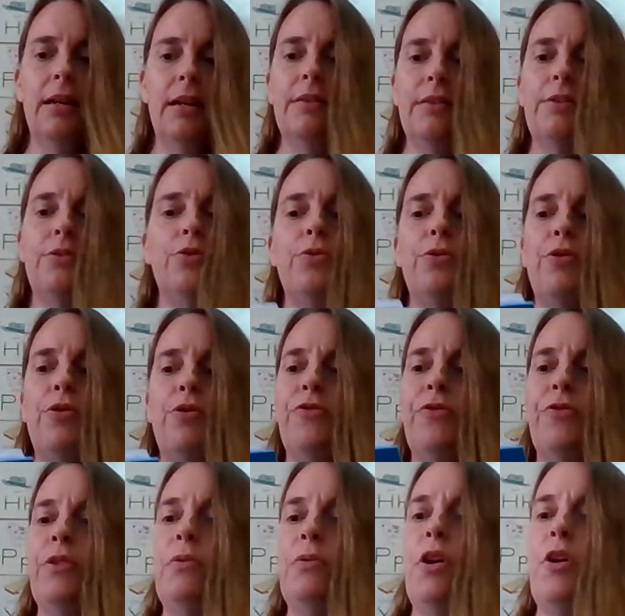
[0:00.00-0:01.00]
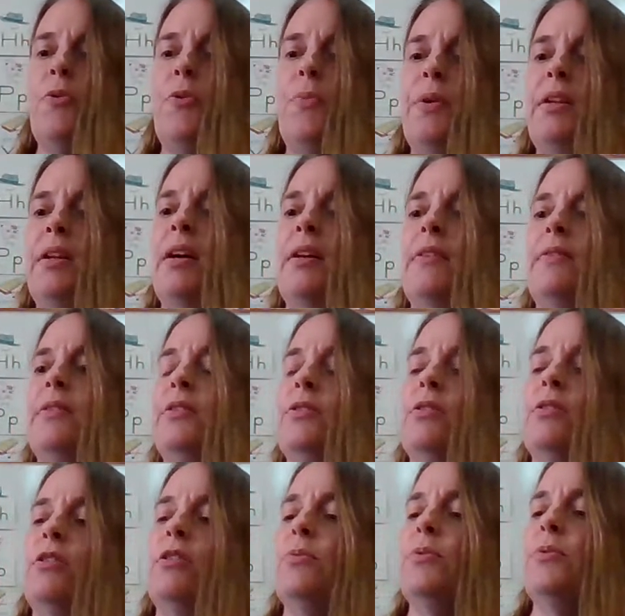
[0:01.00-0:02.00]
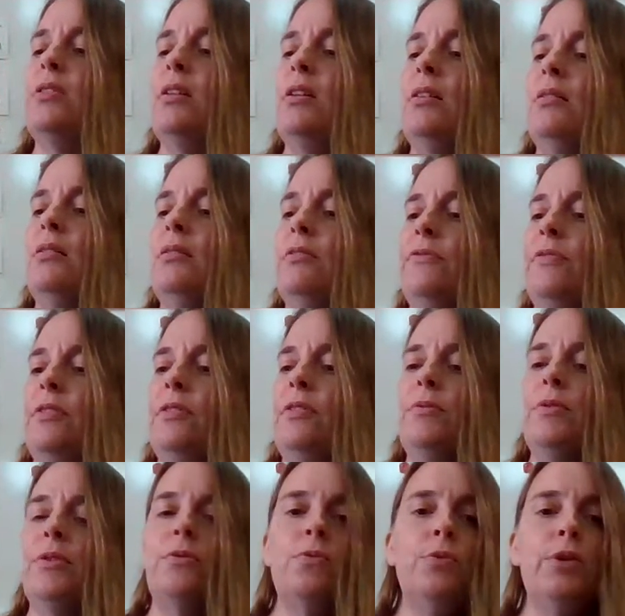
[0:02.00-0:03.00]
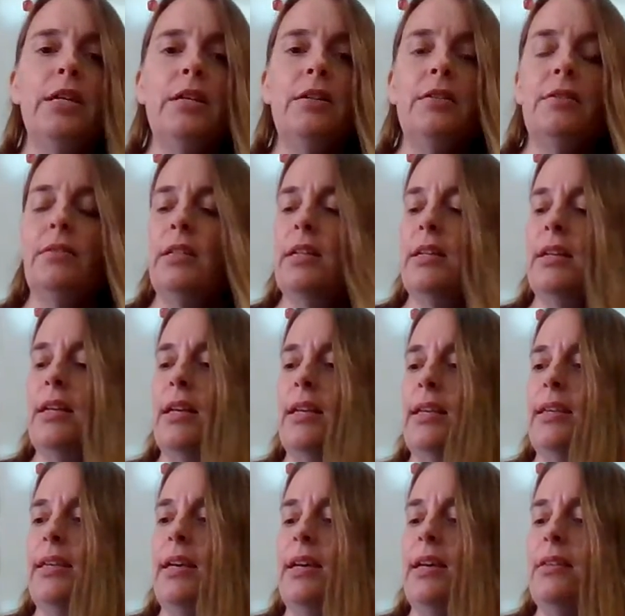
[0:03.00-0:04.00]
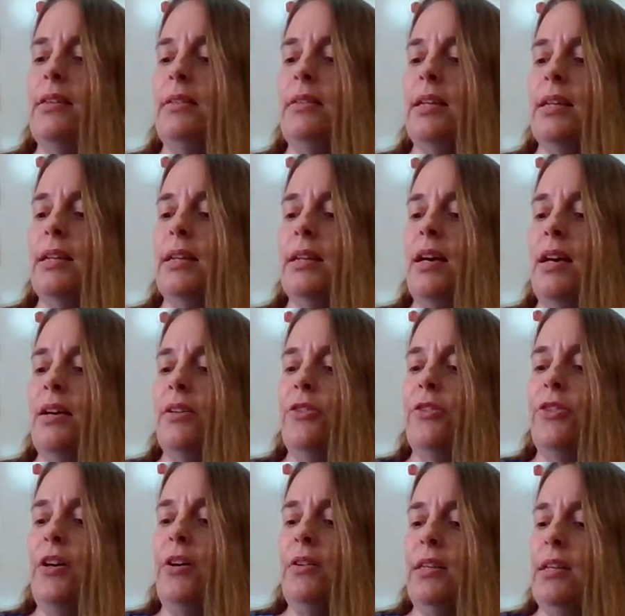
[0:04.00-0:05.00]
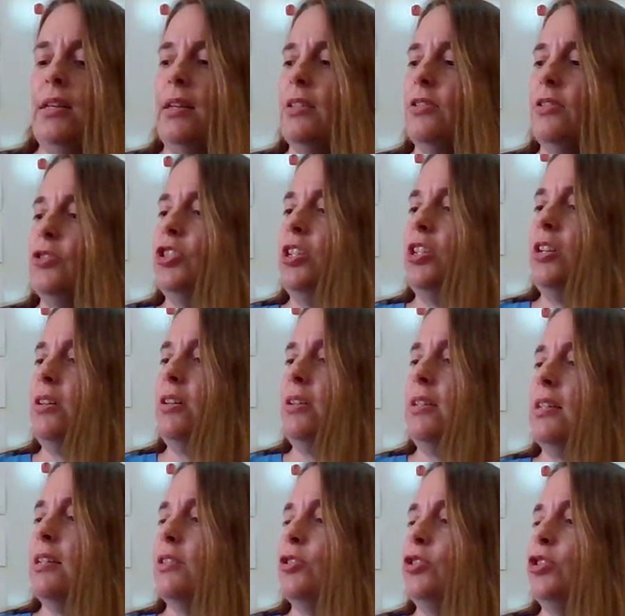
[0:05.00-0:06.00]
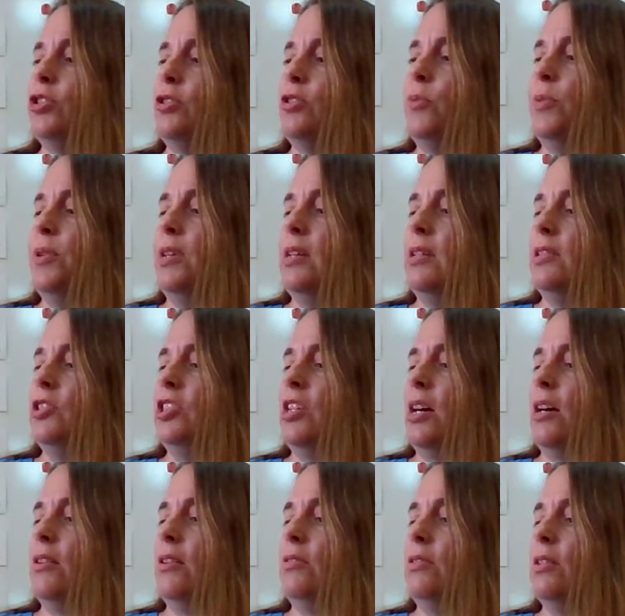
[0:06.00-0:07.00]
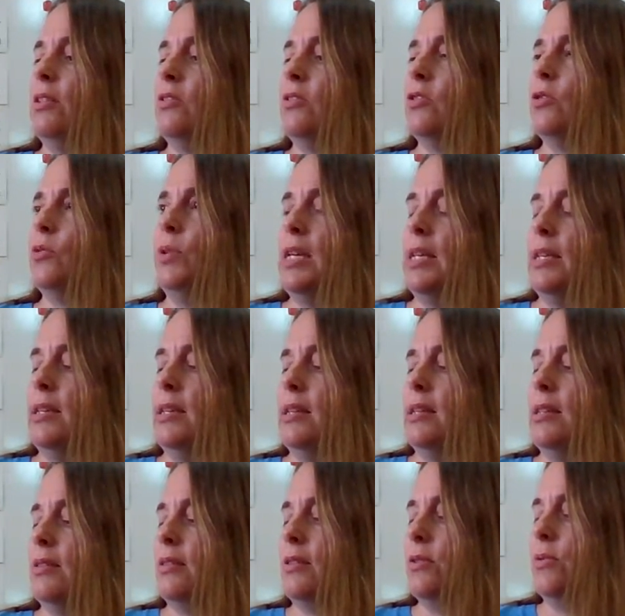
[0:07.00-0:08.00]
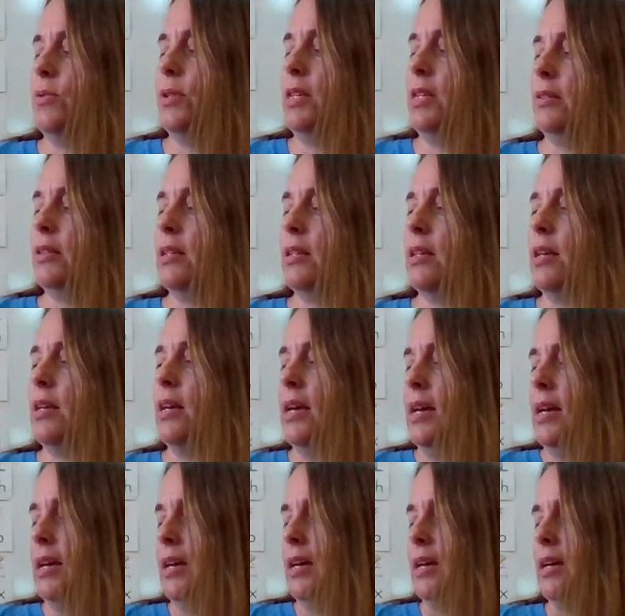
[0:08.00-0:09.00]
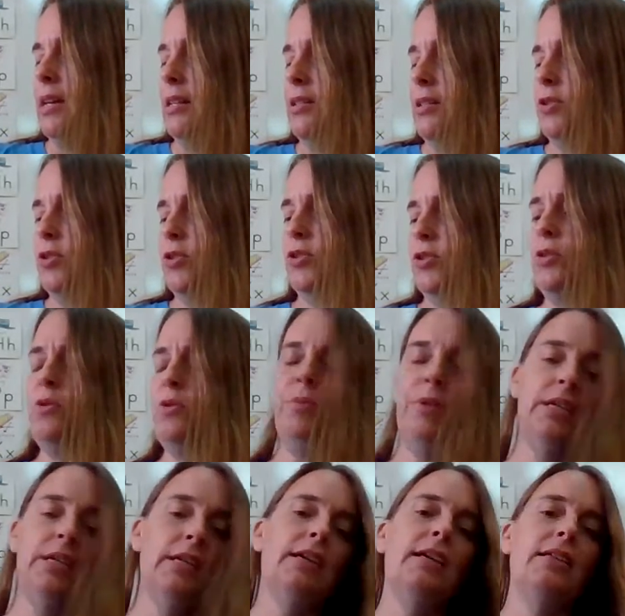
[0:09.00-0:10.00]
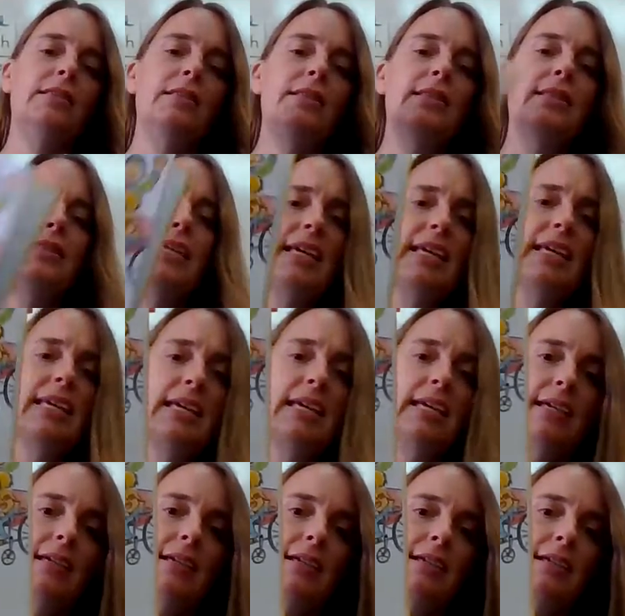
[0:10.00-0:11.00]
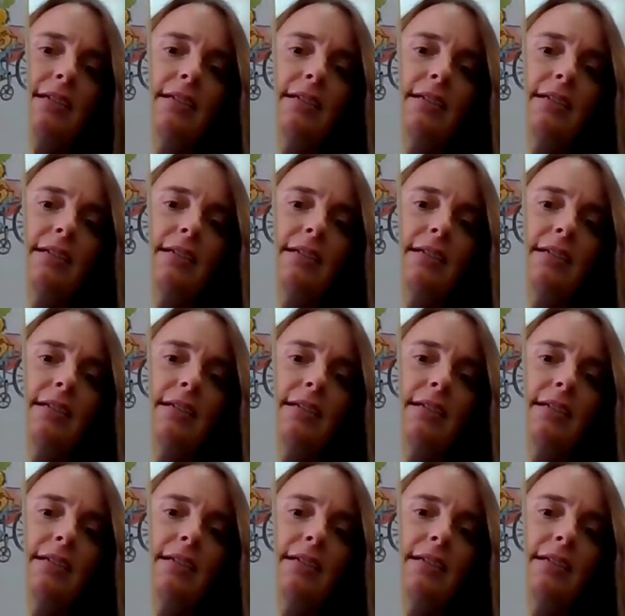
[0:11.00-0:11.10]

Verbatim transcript: The doors flew open, and the yard was suddenly filled with wiggling and giggling, thunking and chunking, chirping and chattering, squeaking and squealing, and zooming and zigging.